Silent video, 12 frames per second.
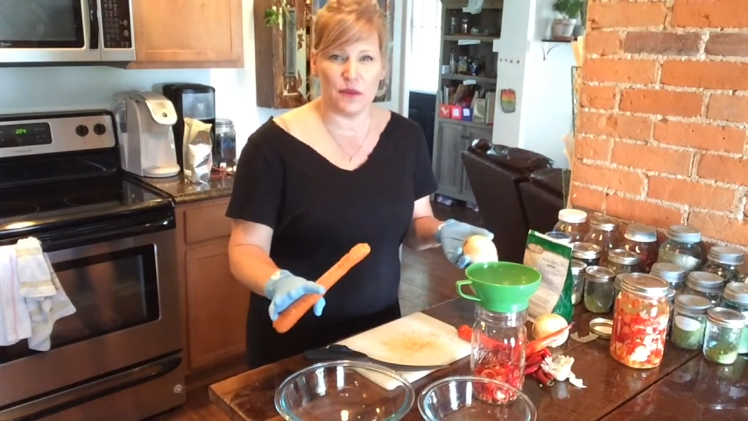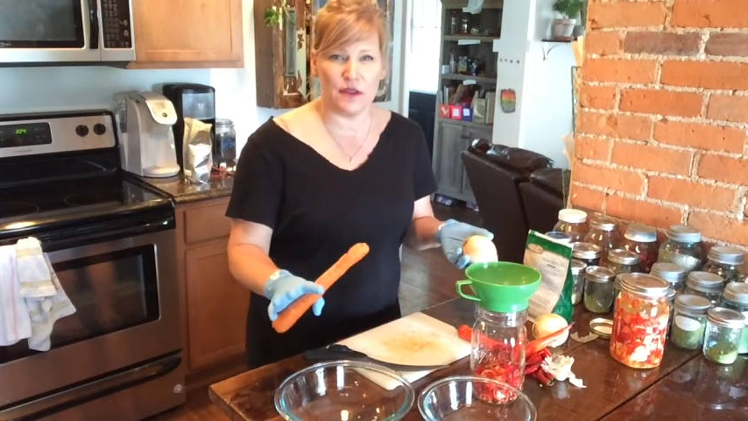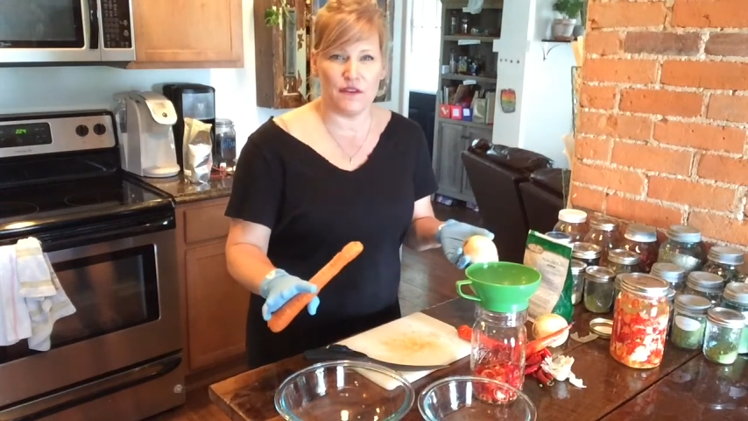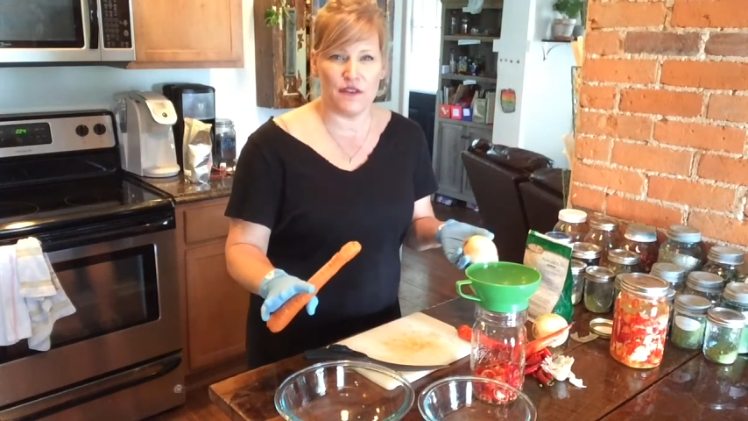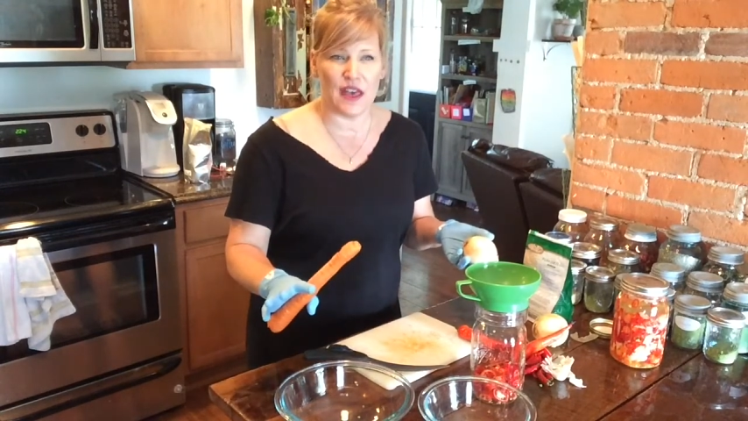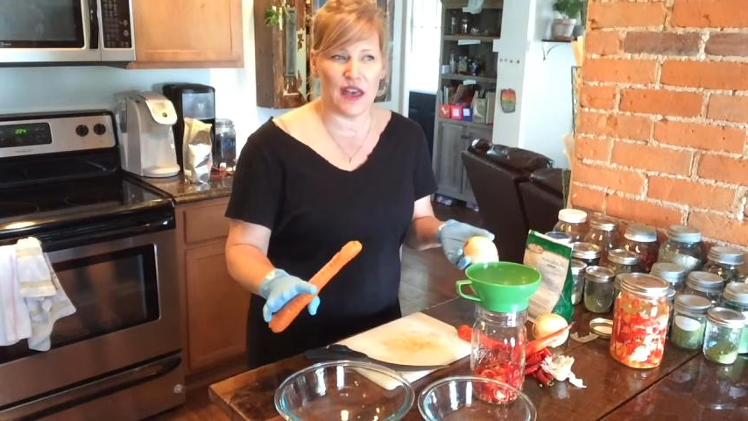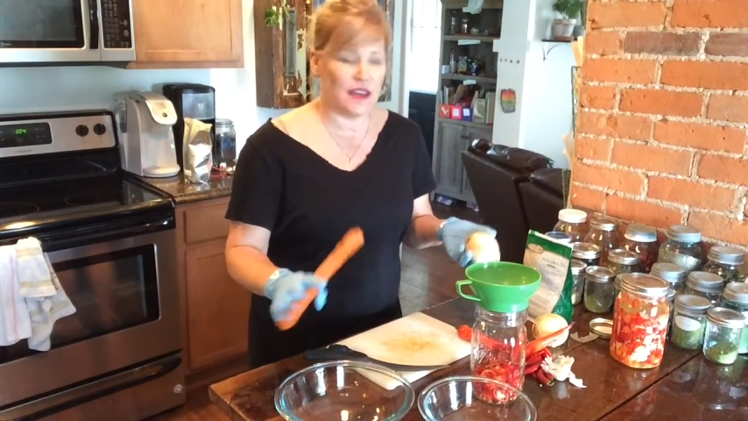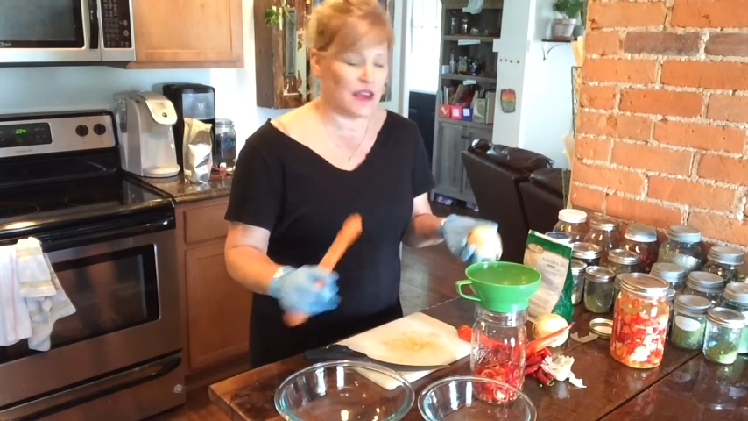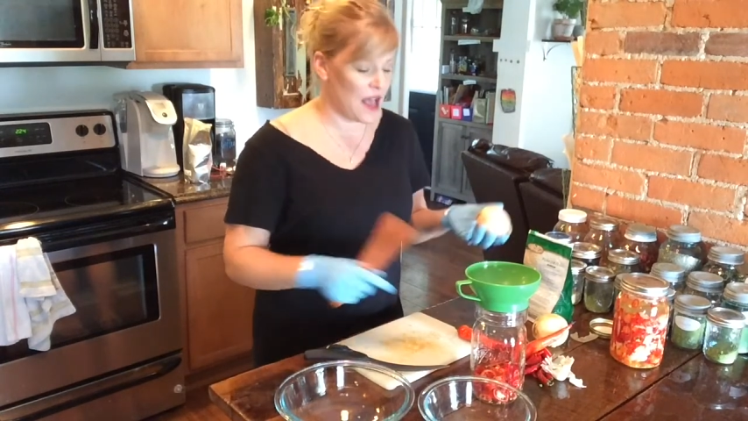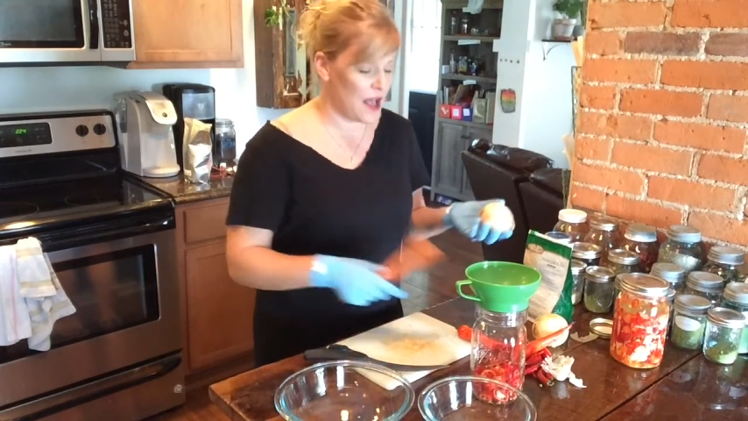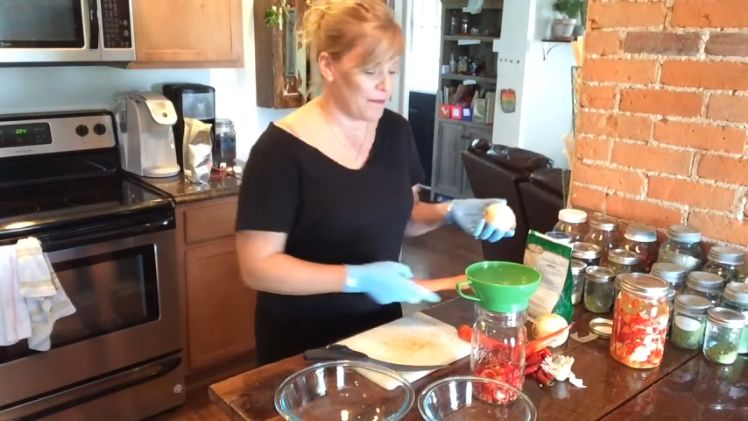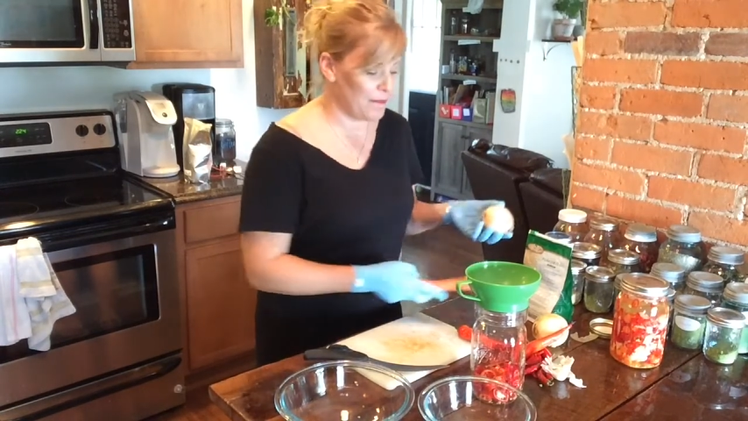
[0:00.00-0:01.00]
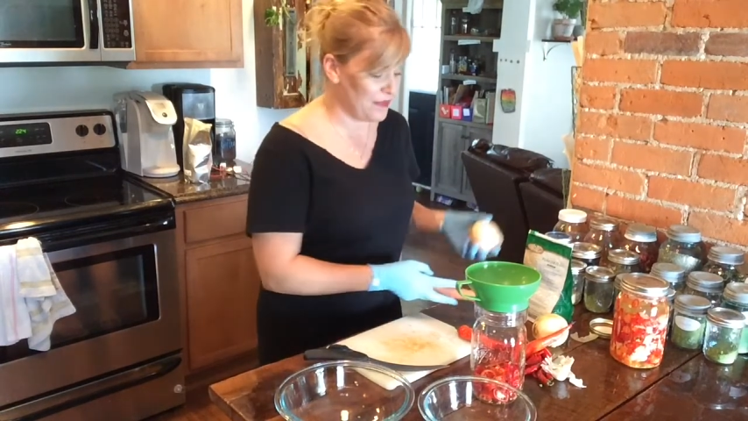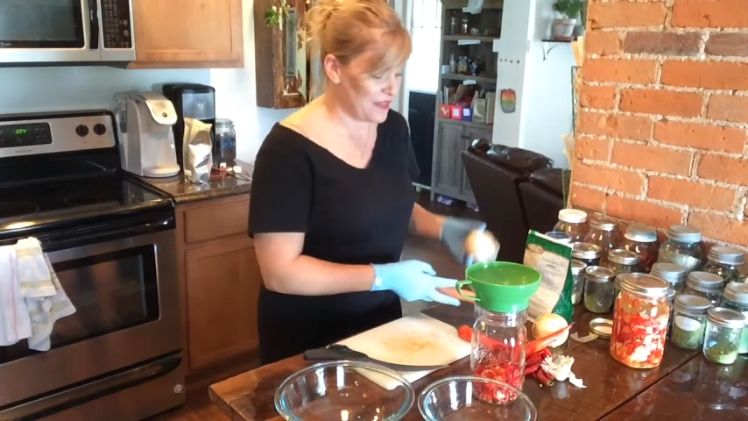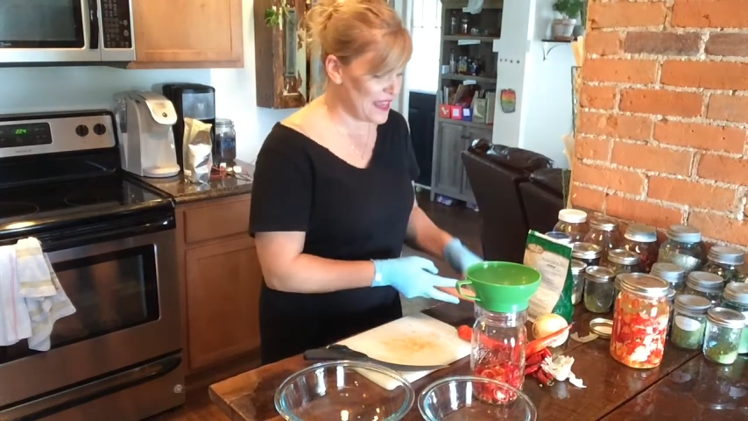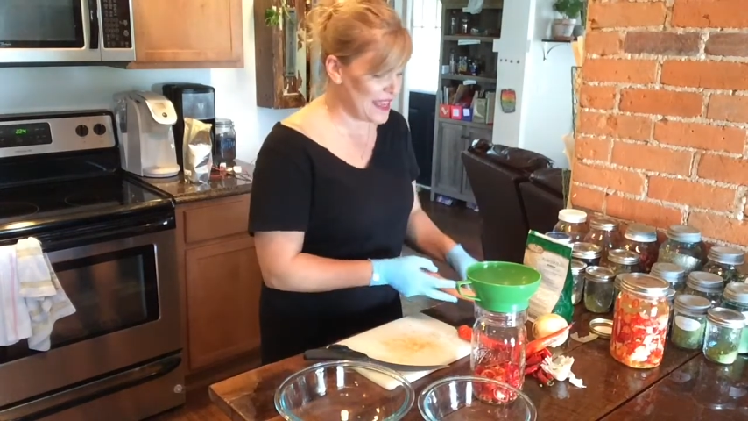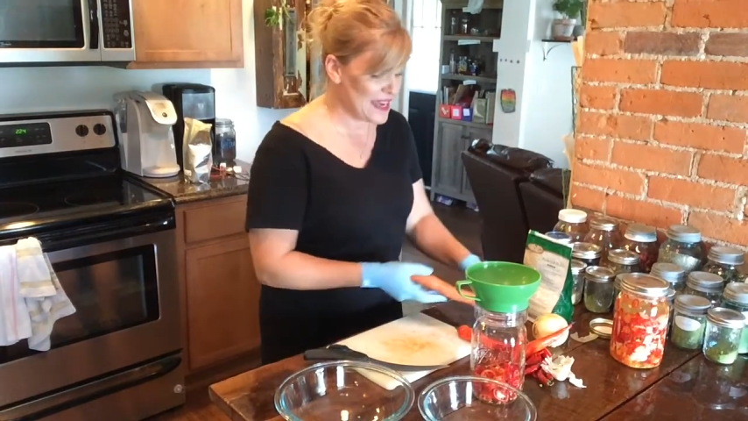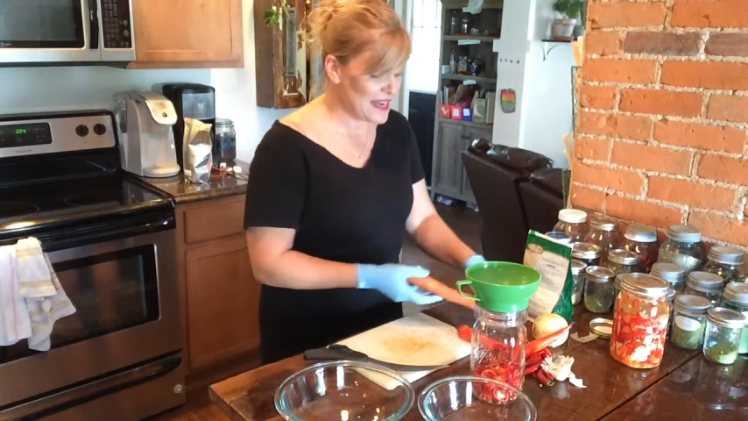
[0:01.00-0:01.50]
bit of the
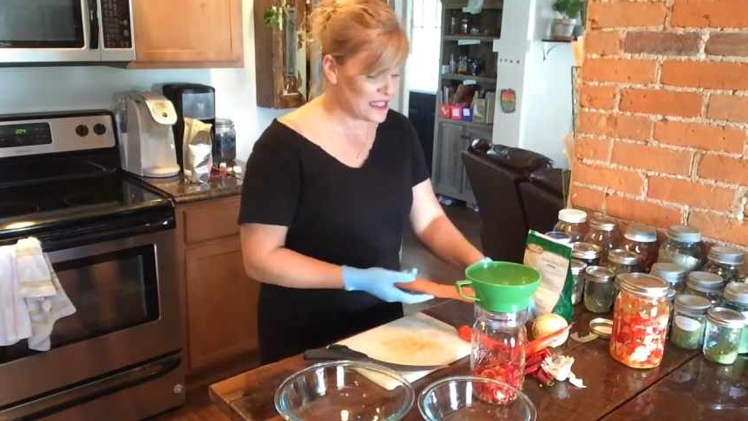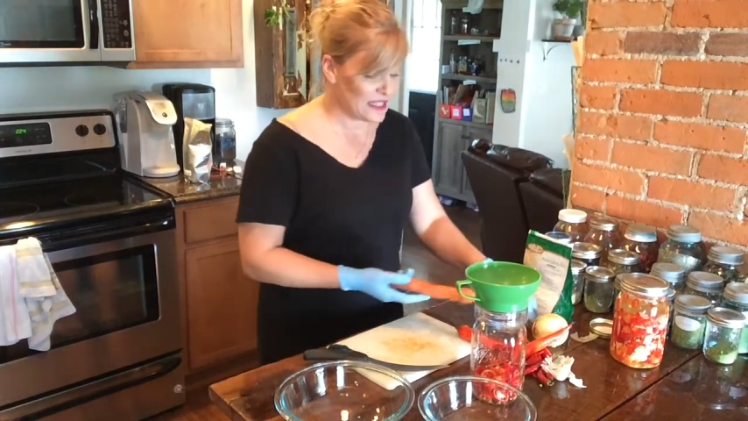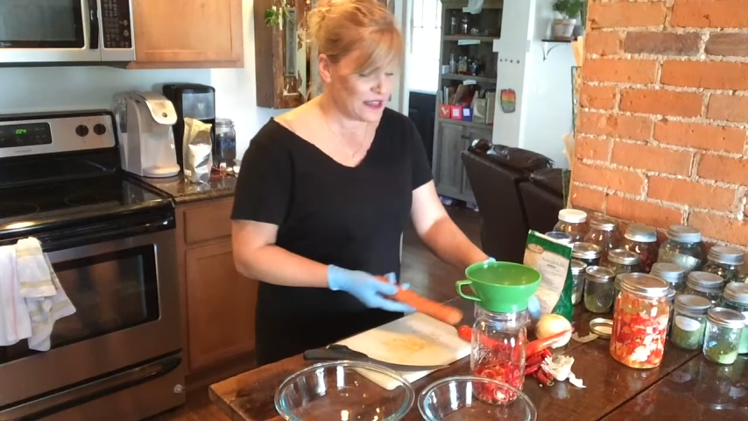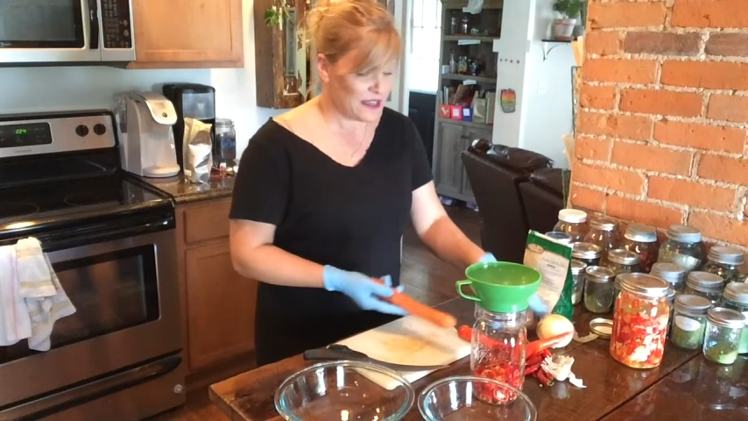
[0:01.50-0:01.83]
heat.